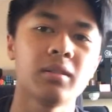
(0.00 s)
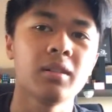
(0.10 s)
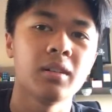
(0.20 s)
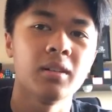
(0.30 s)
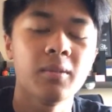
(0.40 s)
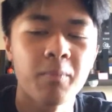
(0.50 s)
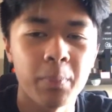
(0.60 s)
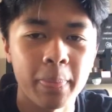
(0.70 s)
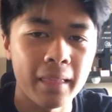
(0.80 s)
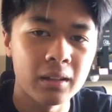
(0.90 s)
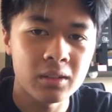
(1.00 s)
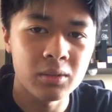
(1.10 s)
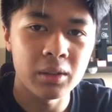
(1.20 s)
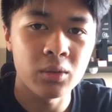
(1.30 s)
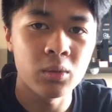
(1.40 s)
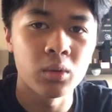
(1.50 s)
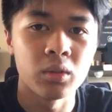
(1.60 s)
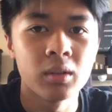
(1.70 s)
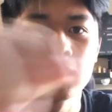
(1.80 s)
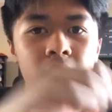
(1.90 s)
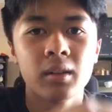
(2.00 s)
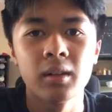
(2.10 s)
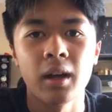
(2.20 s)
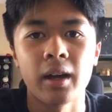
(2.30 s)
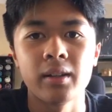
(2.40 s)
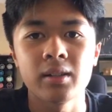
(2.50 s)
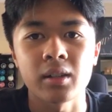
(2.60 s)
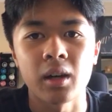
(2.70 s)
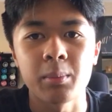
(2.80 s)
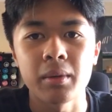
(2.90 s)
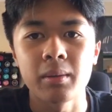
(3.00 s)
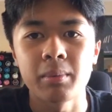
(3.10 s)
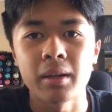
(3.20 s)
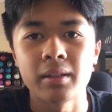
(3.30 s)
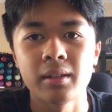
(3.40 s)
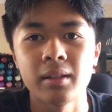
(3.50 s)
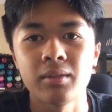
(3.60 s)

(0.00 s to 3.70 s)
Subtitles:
It looks really cool. I just copy and pasted